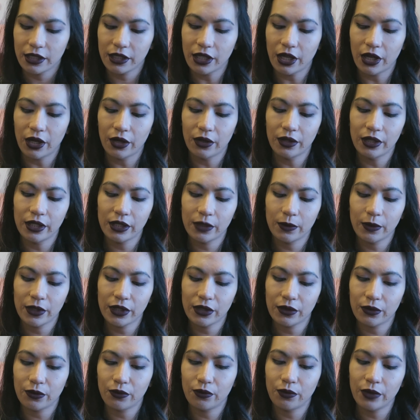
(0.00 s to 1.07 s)
So this
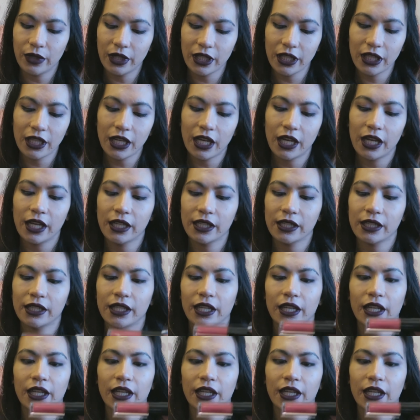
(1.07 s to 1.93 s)
one's a really nice,